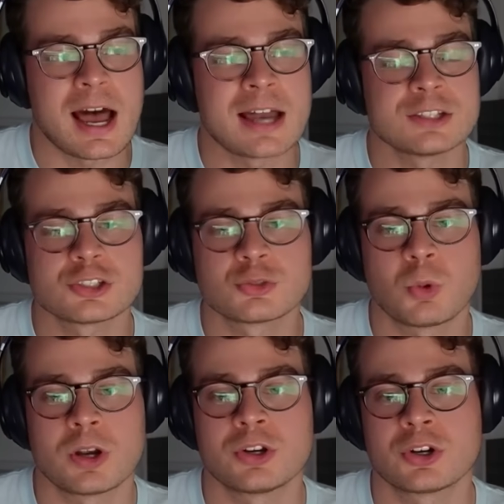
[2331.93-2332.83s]
I just
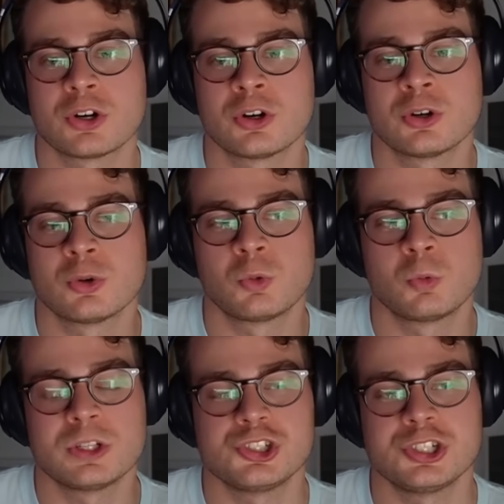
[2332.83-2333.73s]
wonder
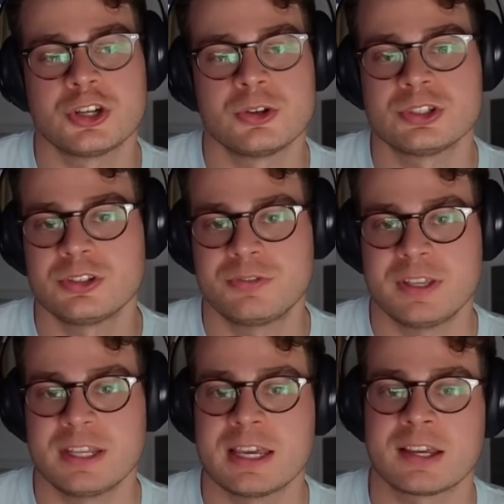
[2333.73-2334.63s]
when she goes to
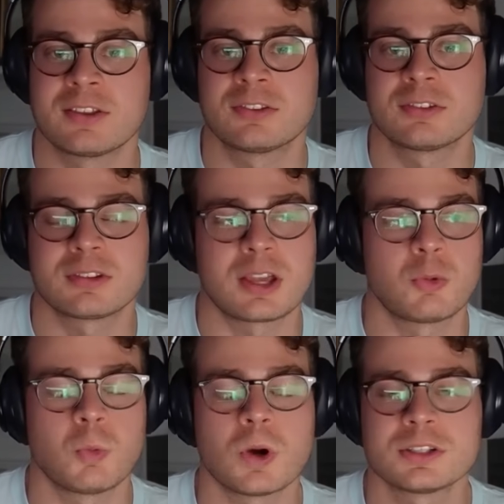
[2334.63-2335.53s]
Phoenix,
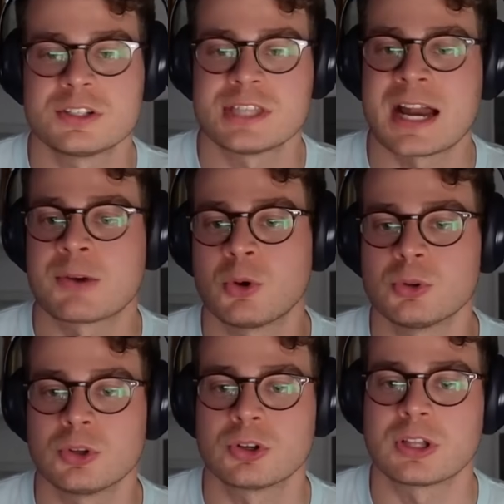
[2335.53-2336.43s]
what does that
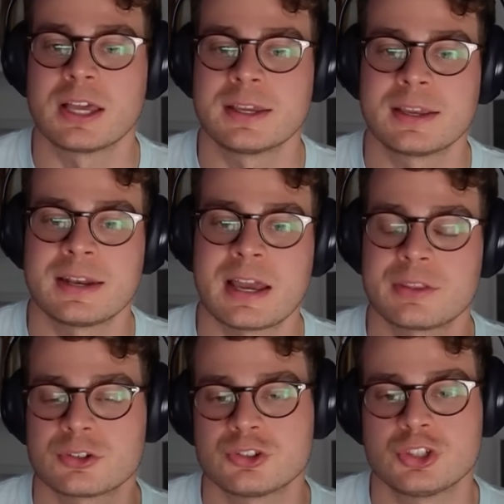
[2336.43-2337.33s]
role look like? And now
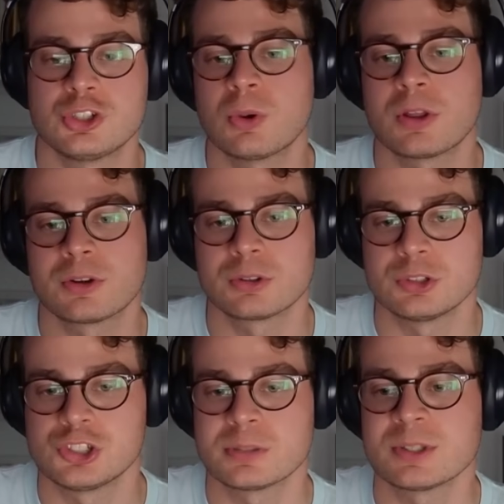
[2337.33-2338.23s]
there's 2 other
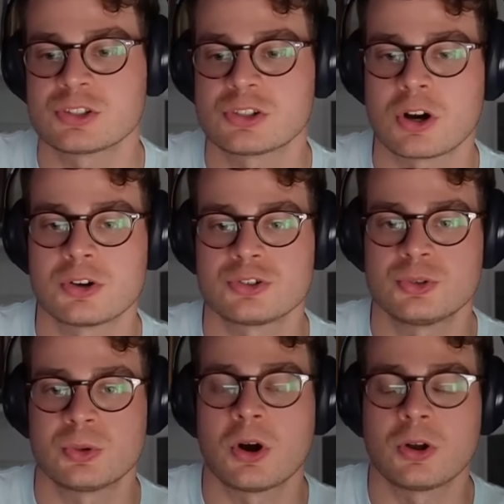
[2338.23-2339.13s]
legitimate stars
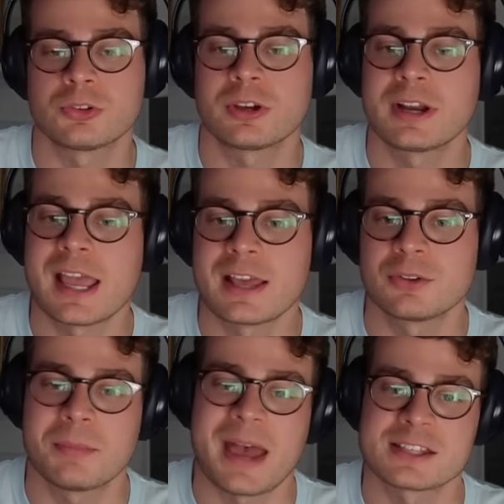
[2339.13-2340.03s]
who are also going to
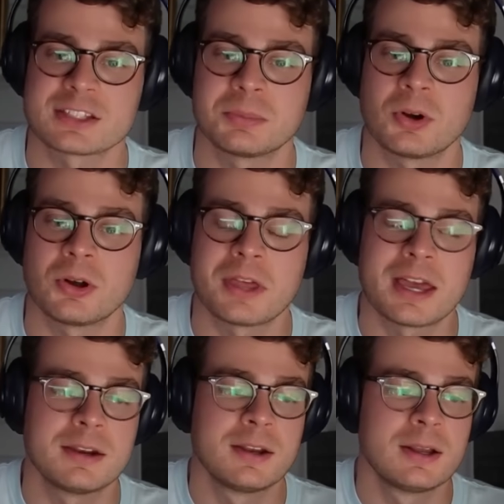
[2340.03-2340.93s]
handle the basketball
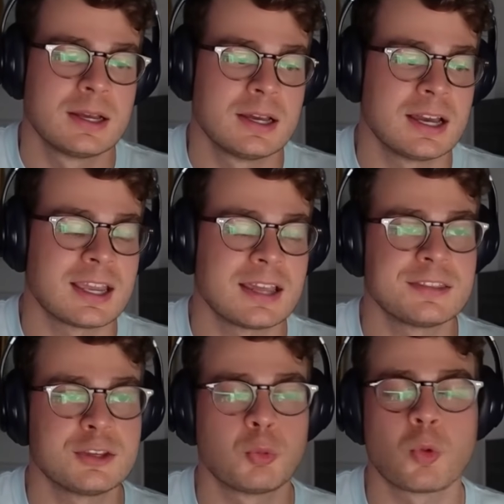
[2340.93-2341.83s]
that,
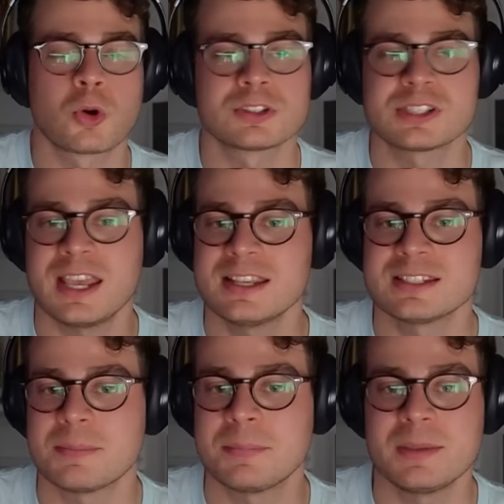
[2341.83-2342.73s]
again, the awards
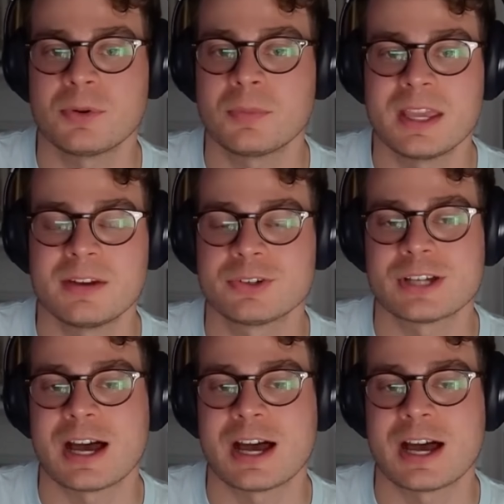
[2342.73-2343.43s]
case that people made for